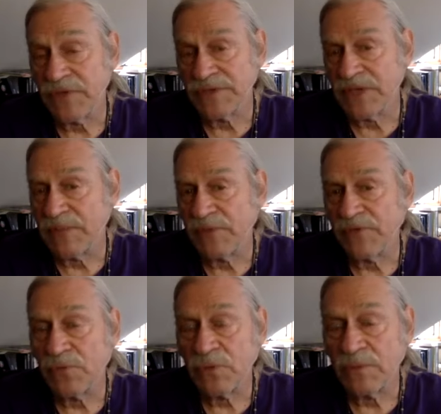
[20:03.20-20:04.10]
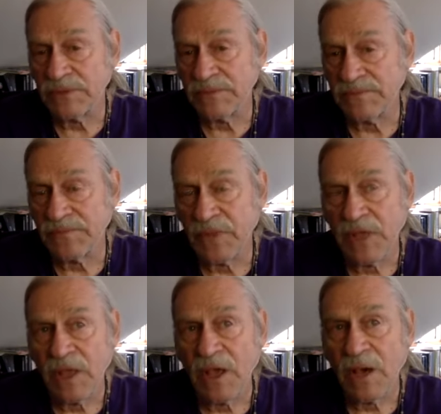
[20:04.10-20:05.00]
the example of a woman,
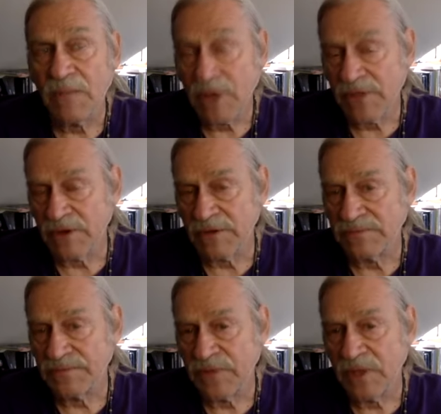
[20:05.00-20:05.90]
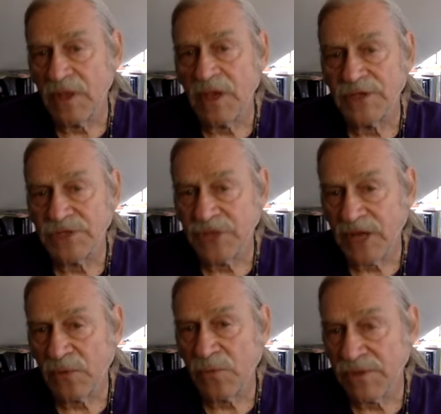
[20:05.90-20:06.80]
a mother, a
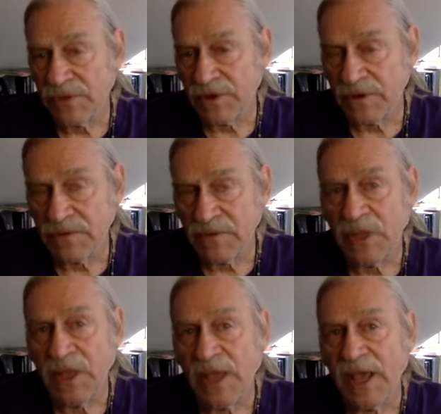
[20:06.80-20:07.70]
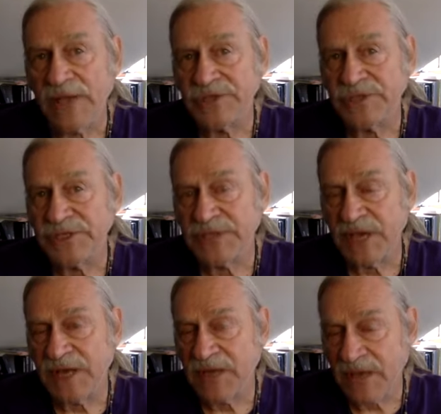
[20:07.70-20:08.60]
child with her, and she's
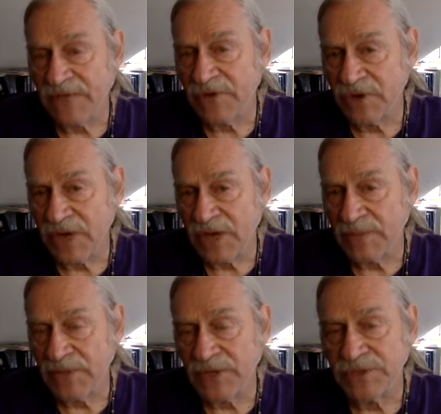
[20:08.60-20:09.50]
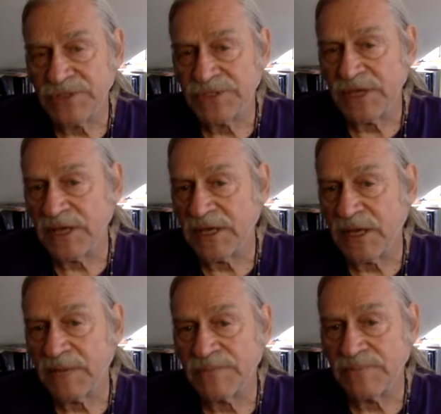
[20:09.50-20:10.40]
got a knife in her hand because she's cutting
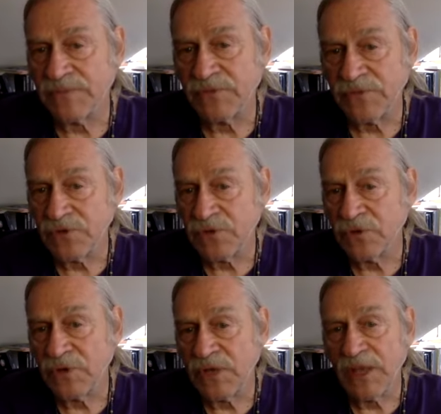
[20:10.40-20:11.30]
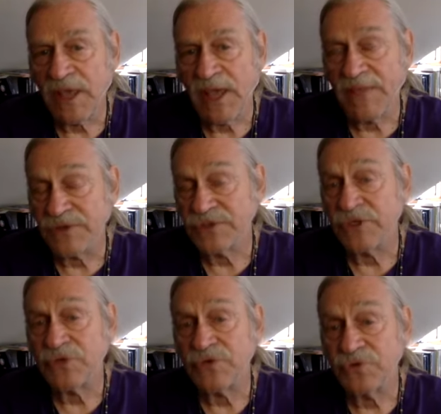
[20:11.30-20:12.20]
up the food, and there's
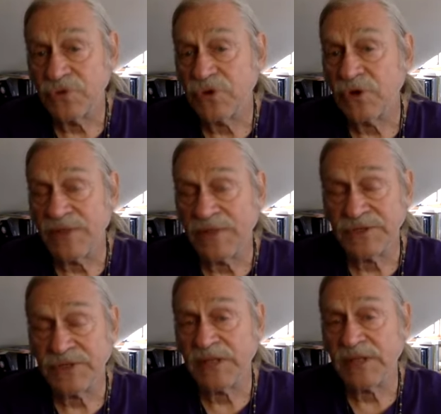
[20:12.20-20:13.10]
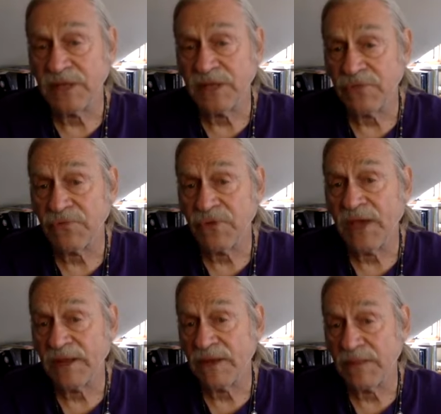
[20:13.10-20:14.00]
an intruder, and there's suddenly a
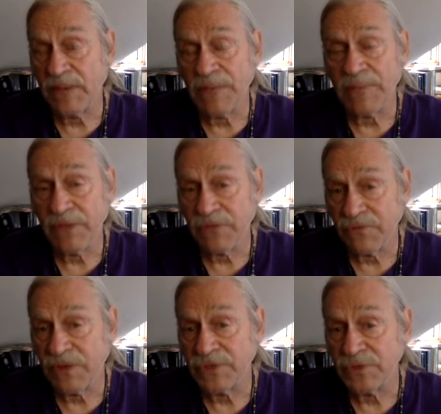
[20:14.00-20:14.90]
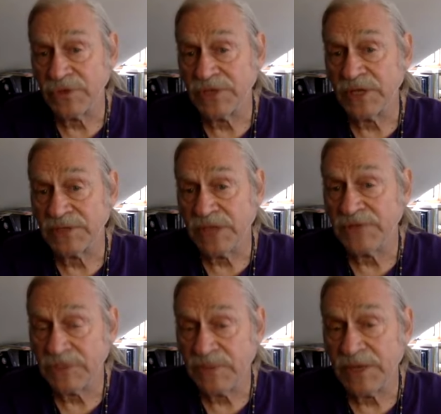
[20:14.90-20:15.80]
threat. It might be a threat to her child's life.
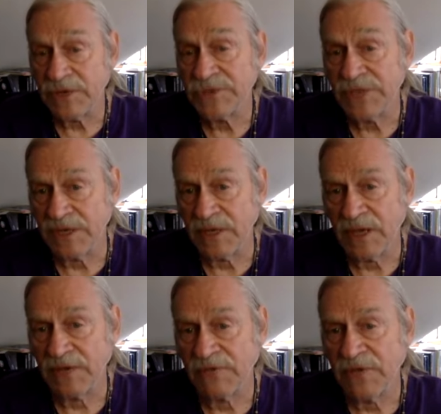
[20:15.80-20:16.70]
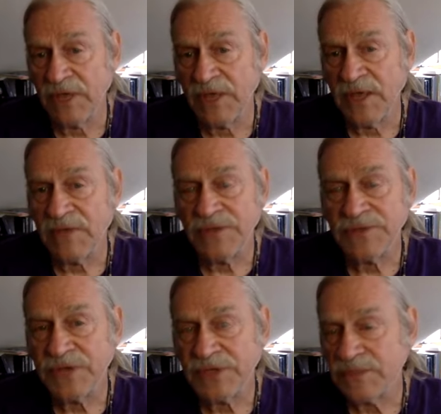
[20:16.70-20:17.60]
She might use that knife. This
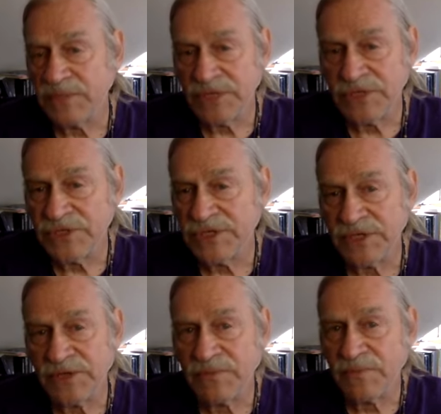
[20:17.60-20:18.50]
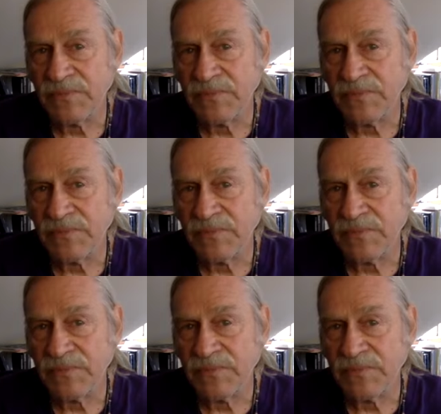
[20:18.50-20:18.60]
doesn't mean she's a